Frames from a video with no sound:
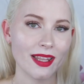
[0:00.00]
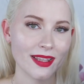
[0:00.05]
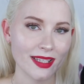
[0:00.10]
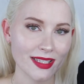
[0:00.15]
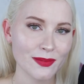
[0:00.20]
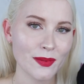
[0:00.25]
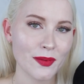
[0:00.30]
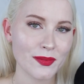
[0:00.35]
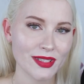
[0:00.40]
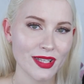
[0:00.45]
And
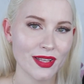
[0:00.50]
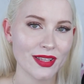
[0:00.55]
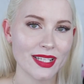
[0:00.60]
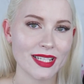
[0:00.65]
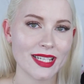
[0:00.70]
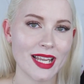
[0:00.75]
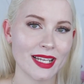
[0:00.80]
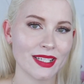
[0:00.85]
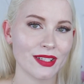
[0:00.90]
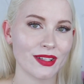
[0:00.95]
this one was only
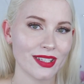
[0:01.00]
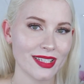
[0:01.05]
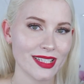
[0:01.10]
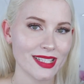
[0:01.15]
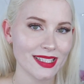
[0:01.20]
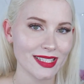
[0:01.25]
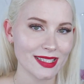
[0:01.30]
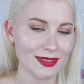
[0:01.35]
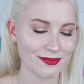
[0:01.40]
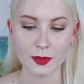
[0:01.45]

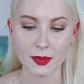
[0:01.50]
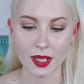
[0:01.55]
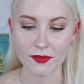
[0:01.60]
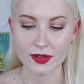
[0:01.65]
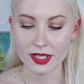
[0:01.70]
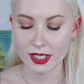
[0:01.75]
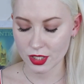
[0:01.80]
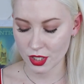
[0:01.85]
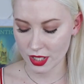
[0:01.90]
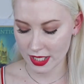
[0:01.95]
$10.
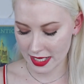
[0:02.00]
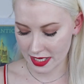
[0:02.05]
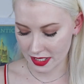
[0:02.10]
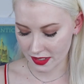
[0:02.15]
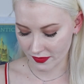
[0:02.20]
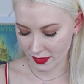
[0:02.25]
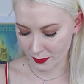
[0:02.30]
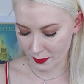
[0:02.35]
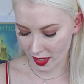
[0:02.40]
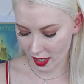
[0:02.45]
Coming to the
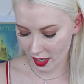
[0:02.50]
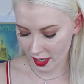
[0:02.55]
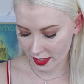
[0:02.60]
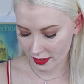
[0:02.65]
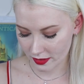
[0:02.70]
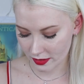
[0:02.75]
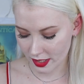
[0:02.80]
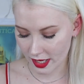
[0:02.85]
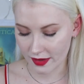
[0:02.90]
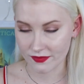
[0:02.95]
end of the
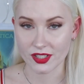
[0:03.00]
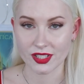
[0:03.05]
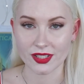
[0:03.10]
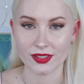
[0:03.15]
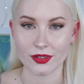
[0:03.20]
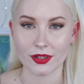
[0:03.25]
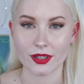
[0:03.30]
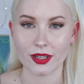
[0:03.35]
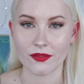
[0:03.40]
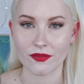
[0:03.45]
pile, I've
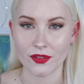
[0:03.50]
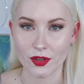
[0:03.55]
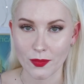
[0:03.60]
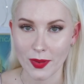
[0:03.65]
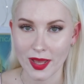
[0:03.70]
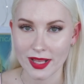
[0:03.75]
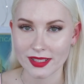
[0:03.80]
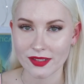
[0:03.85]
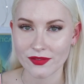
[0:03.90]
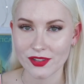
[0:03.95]
just got a few
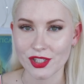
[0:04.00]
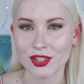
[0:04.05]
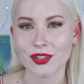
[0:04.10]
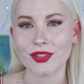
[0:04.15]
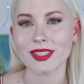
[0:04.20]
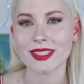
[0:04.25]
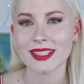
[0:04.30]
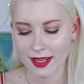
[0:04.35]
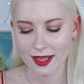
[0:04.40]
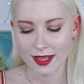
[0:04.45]
pairs of
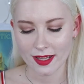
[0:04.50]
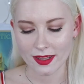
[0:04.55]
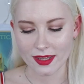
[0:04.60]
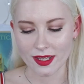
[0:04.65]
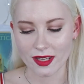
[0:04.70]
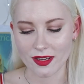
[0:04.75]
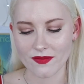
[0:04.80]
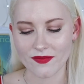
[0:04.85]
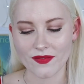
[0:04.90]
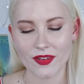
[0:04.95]
shoes.
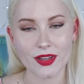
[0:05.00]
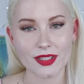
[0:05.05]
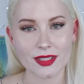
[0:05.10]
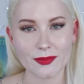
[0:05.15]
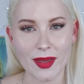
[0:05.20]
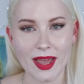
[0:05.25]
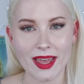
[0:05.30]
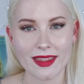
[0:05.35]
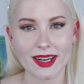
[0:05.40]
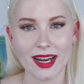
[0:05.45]
The
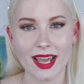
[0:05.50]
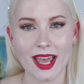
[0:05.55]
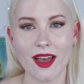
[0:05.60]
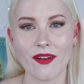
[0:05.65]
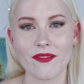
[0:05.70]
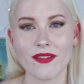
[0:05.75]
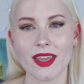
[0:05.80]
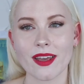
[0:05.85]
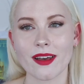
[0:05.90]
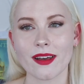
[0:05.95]
first pair that I
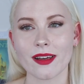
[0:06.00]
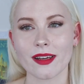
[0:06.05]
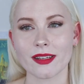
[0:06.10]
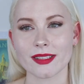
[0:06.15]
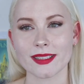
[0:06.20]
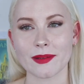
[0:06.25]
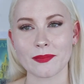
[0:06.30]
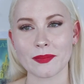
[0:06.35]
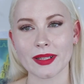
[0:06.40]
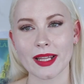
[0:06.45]
have here are
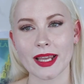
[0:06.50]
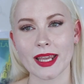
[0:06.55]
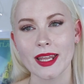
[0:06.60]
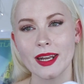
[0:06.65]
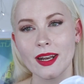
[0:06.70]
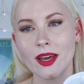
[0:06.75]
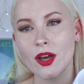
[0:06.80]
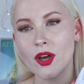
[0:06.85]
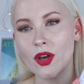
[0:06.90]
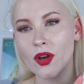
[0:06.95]
some
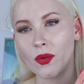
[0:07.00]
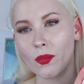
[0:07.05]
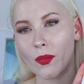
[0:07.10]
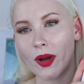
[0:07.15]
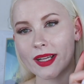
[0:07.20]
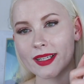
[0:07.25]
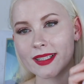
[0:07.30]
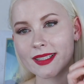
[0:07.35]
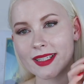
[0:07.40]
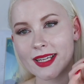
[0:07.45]
plain
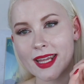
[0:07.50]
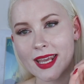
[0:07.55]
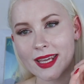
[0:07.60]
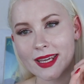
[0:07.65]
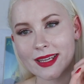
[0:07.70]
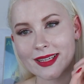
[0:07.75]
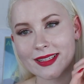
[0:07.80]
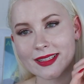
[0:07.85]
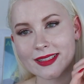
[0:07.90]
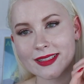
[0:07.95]
white
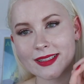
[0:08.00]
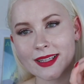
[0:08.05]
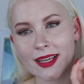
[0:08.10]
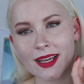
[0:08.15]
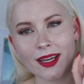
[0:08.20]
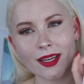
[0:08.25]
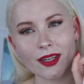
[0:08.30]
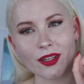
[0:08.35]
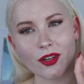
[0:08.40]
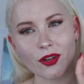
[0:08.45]
sneakers.
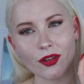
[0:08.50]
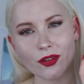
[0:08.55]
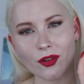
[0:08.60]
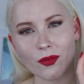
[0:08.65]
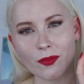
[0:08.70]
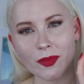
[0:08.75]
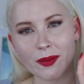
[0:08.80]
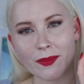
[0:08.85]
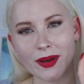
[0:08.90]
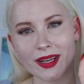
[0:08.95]
Not
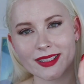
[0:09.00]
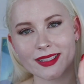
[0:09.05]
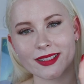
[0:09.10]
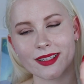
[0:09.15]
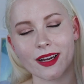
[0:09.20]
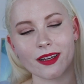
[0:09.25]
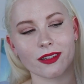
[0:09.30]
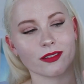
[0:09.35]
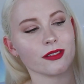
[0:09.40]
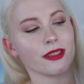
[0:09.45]
normally my
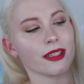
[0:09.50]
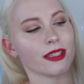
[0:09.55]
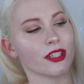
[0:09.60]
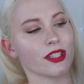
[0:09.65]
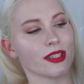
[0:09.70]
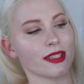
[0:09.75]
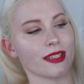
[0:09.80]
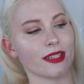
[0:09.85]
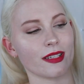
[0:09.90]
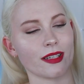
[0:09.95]
style, they're
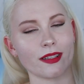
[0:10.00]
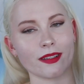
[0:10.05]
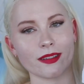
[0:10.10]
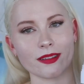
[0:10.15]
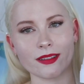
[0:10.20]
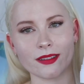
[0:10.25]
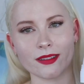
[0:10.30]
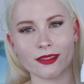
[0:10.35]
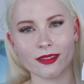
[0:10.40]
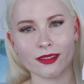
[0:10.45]
just a
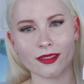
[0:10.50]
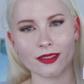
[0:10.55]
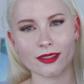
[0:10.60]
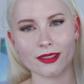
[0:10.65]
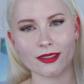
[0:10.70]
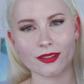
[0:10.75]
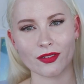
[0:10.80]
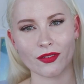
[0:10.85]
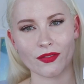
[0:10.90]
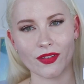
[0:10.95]

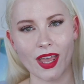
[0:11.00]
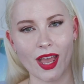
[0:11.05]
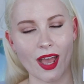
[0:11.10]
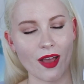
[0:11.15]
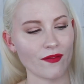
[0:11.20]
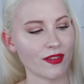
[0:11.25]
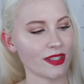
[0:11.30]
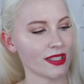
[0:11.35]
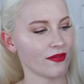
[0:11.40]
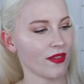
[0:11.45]
sort of
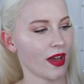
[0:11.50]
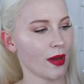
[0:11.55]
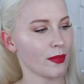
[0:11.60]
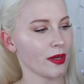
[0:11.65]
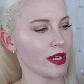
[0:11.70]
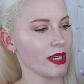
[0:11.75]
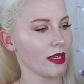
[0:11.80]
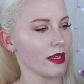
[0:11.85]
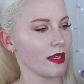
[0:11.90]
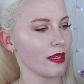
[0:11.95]
canvas
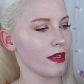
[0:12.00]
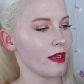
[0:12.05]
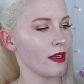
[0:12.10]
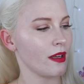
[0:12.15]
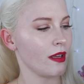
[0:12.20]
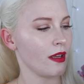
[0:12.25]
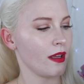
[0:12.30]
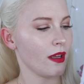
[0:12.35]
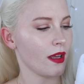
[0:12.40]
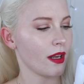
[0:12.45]
fabric.
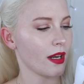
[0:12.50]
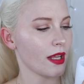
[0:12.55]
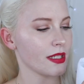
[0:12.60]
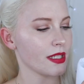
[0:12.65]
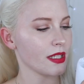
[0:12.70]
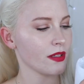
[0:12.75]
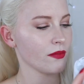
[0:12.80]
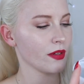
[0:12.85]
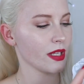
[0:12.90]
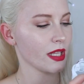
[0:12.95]
And I
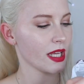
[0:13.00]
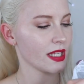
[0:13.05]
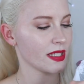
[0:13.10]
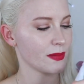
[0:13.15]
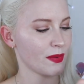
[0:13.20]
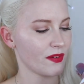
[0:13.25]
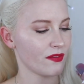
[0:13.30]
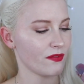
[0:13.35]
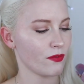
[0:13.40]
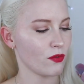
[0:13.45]
didn't
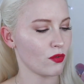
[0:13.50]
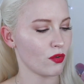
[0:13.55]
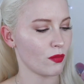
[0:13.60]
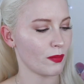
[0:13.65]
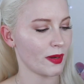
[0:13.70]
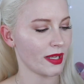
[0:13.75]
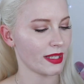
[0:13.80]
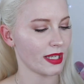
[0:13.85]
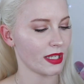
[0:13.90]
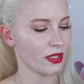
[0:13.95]
realise before,
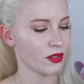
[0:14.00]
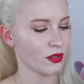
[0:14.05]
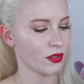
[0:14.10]
but they